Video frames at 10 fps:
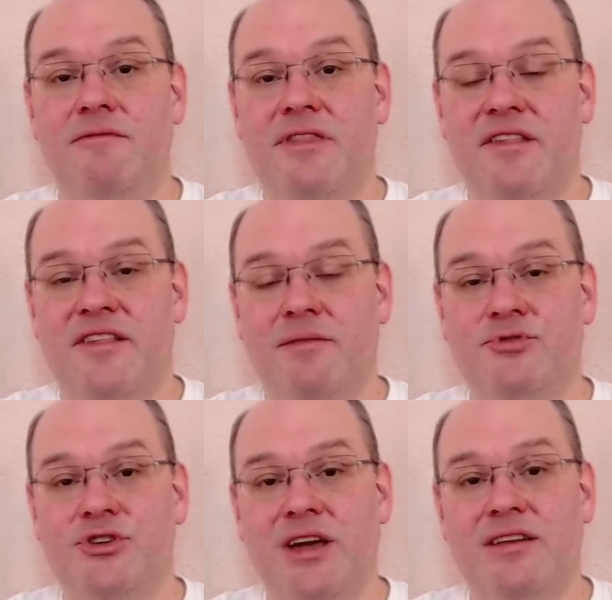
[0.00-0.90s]
with the
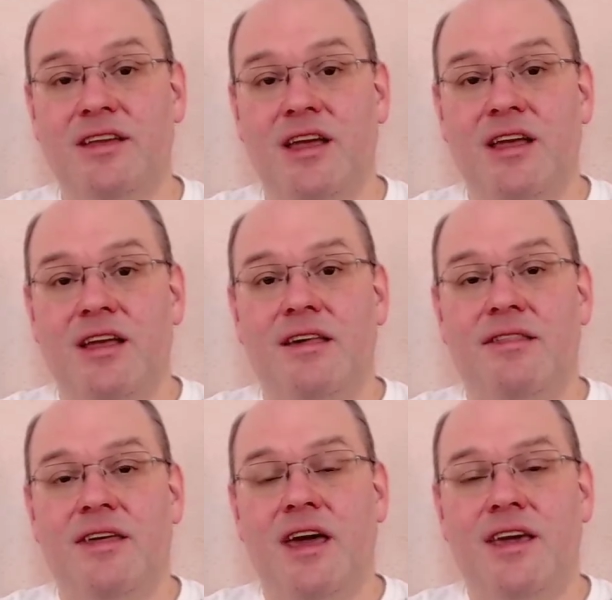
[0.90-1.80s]
subject.
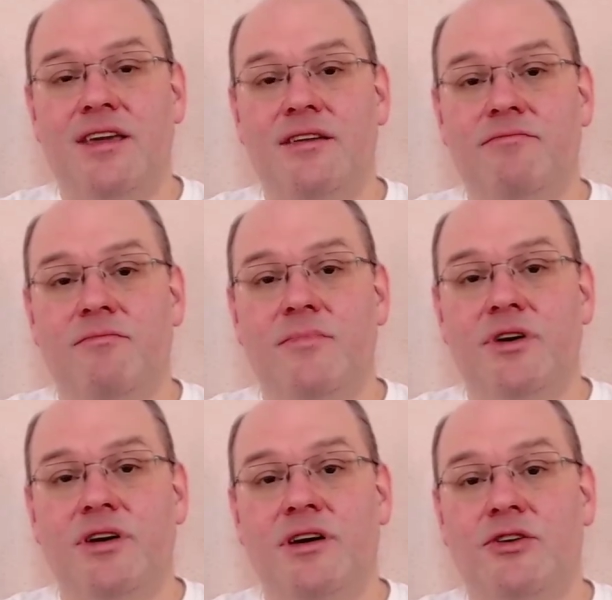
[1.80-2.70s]
They
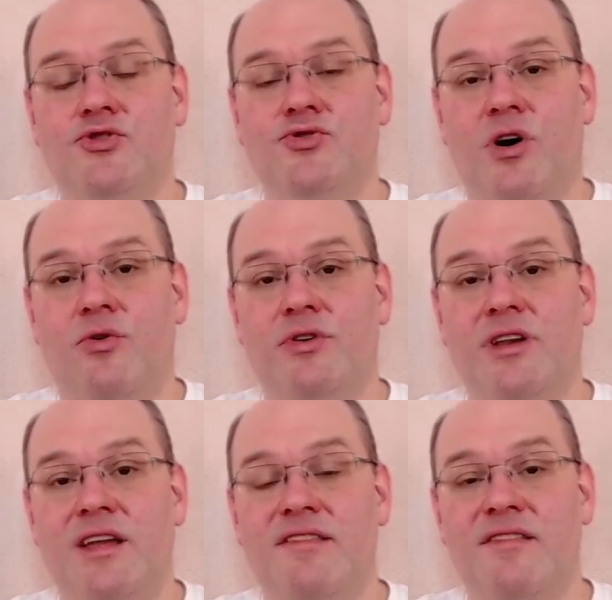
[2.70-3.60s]
uh,
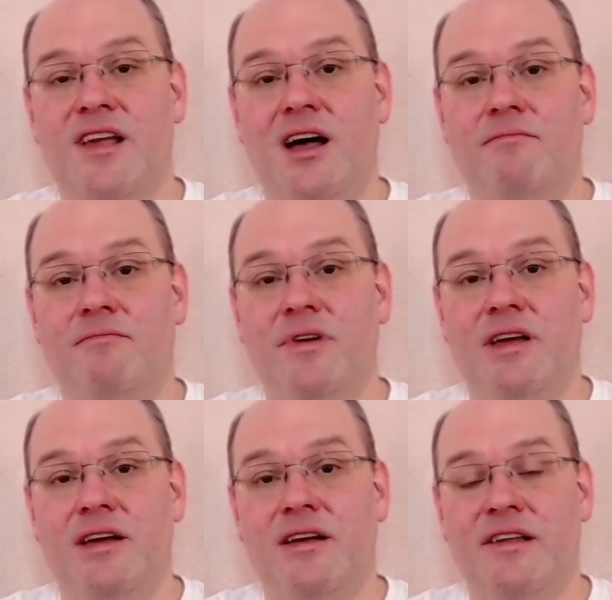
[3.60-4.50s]
showed some uh,
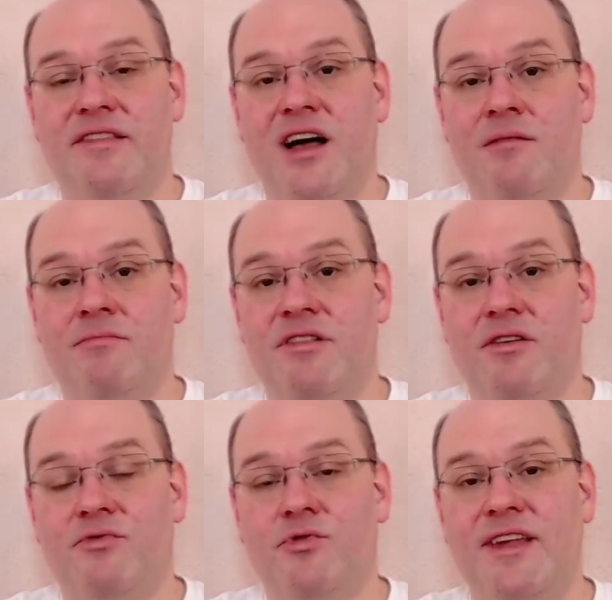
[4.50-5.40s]
examples
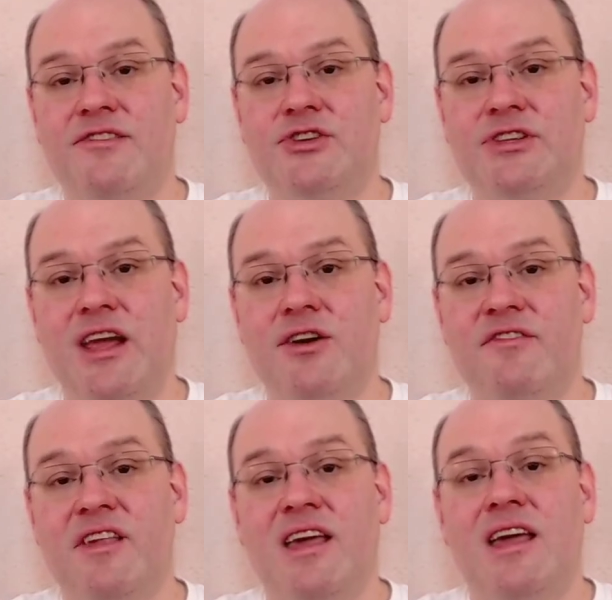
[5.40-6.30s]
of
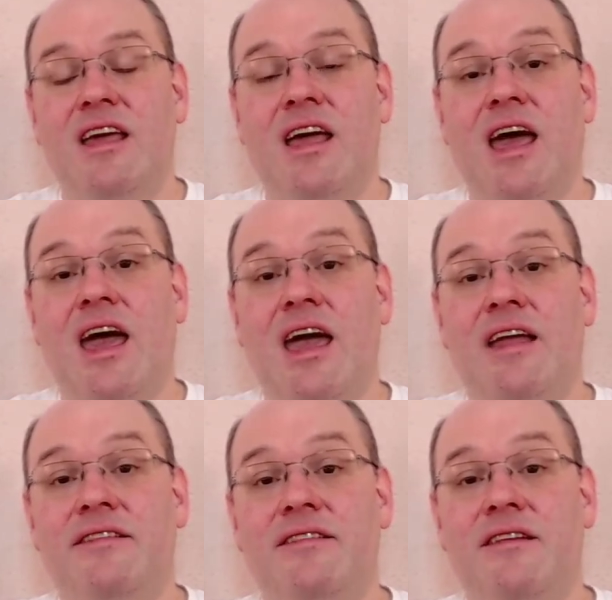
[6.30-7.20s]
questionnaires,
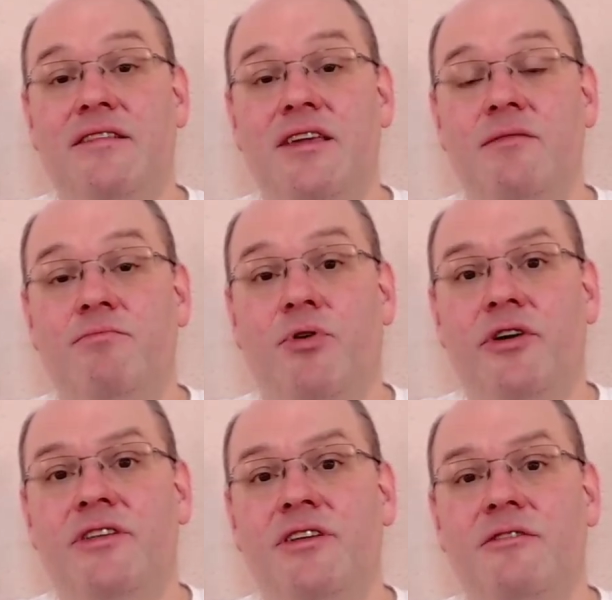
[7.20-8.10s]
and the
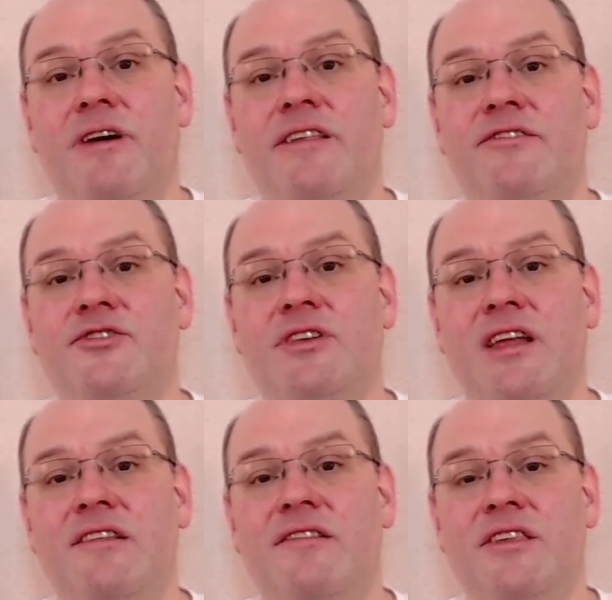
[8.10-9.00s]
important question
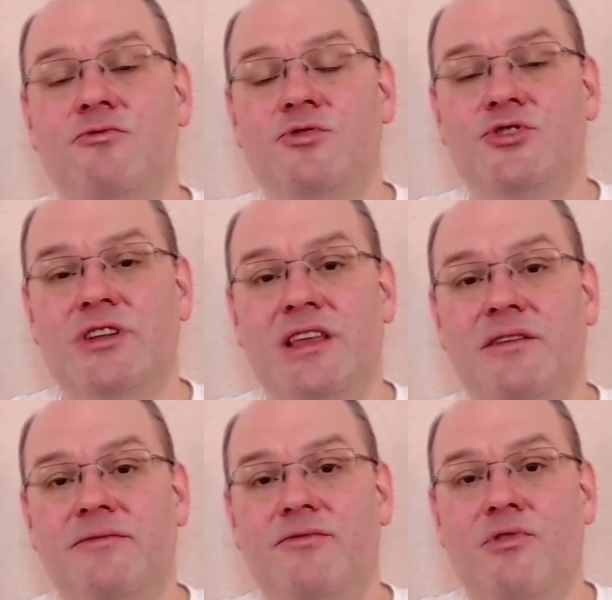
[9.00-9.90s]
is
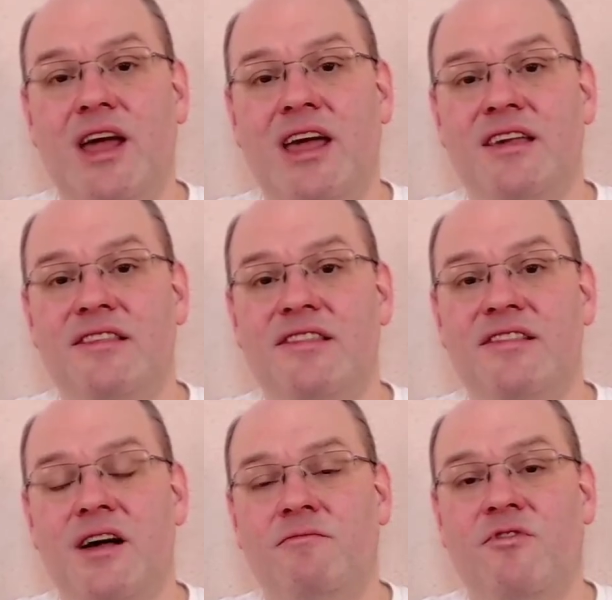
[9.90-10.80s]
usually phrased
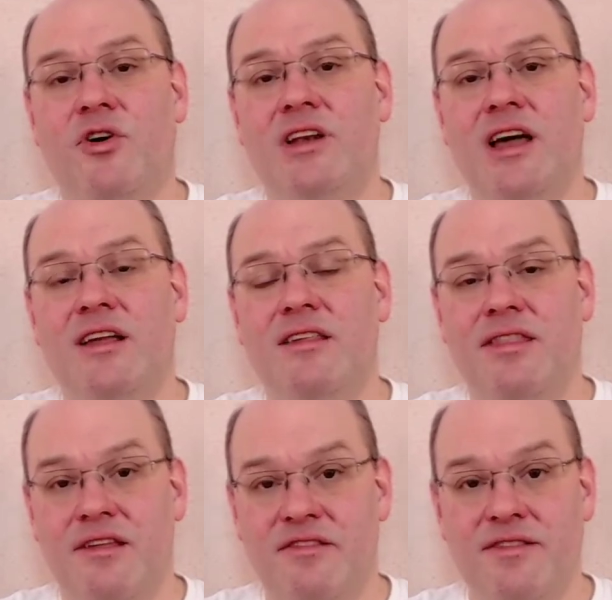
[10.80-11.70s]
somewhat like
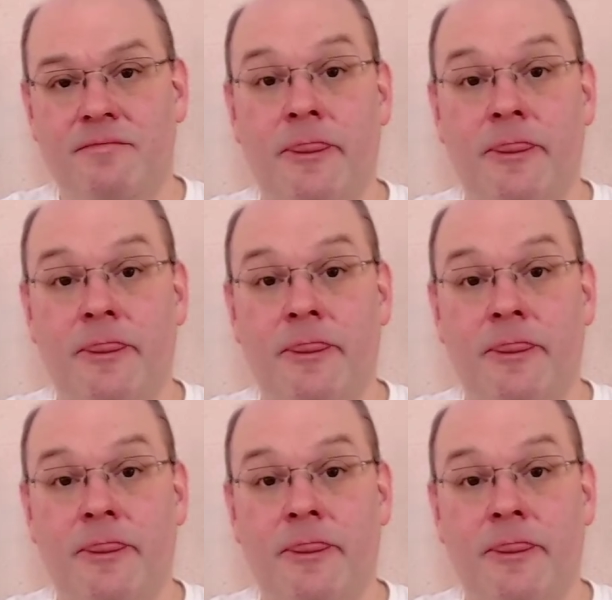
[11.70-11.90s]
this.